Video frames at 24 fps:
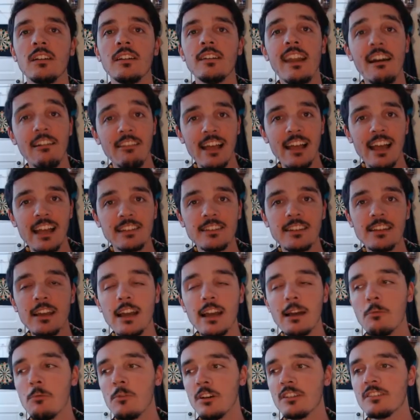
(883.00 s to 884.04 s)
Now, lastly, I
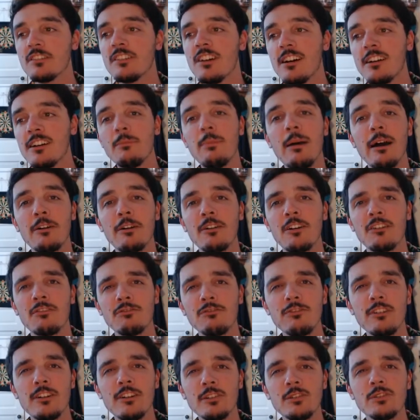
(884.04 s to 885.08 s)
want to talk about a
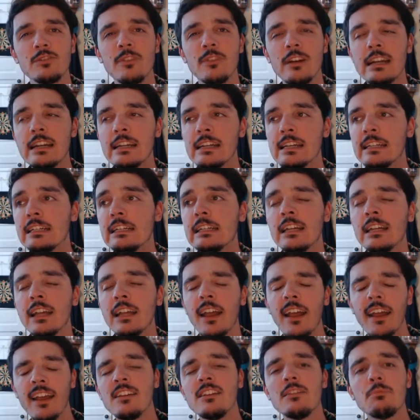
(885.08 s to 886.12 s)
frustrating
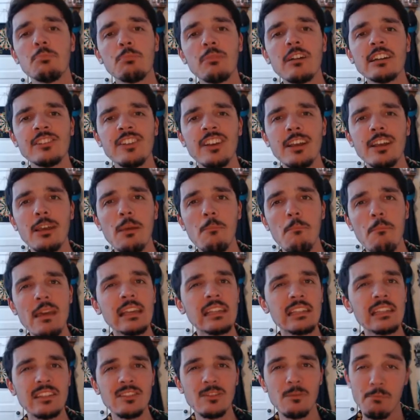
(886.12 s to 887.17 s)
and depressing
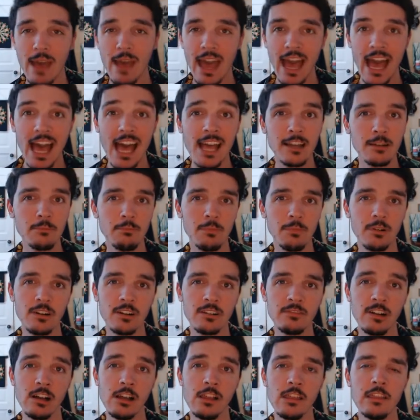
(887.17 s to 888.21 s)
mixed bag part
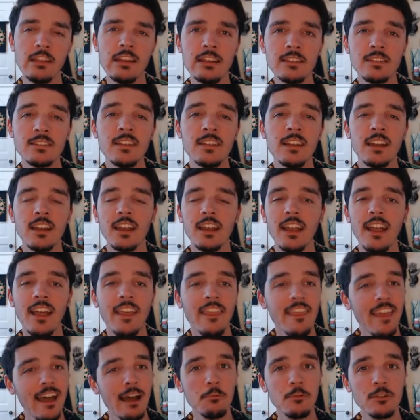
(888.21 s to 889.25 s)
of all this,
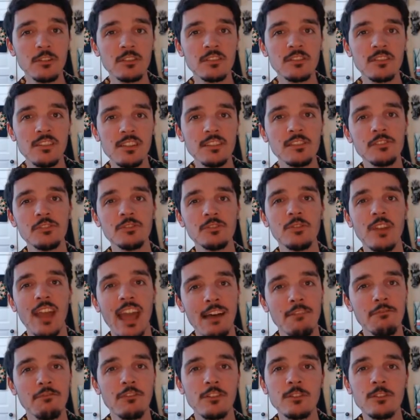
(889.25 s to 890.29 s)
and that was this
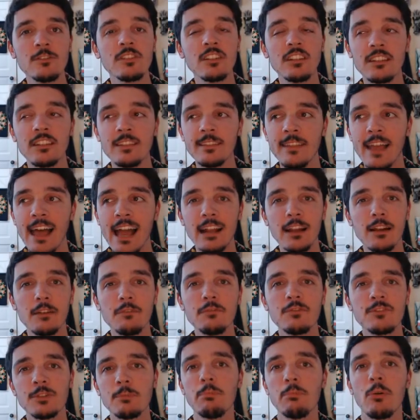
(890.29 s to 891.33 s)
effort's lack of
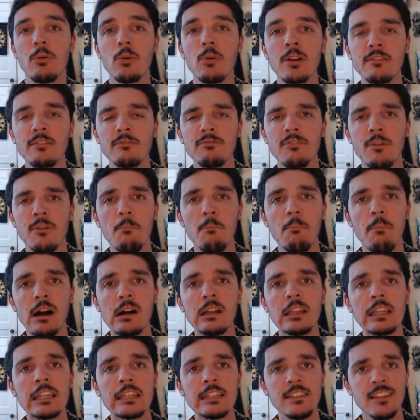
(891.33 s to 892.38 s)
support from
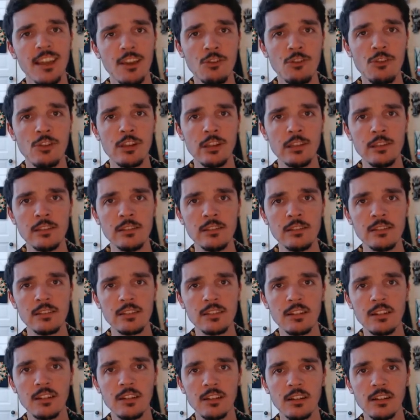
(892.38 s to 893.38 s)
politicians.